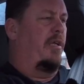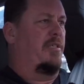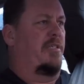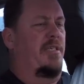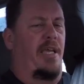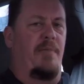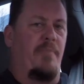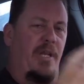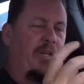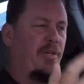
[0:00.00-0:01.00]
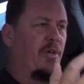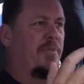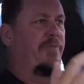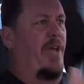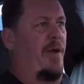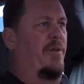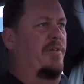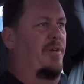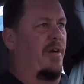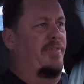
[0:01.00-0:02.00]
And it's the same in terms of how it
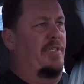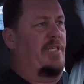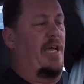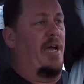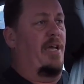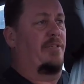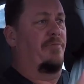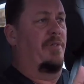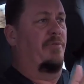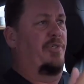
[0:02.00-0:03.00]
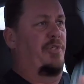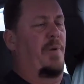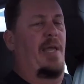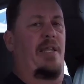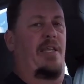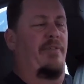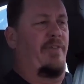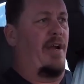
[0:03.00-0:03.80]
drives. This car has a real duality of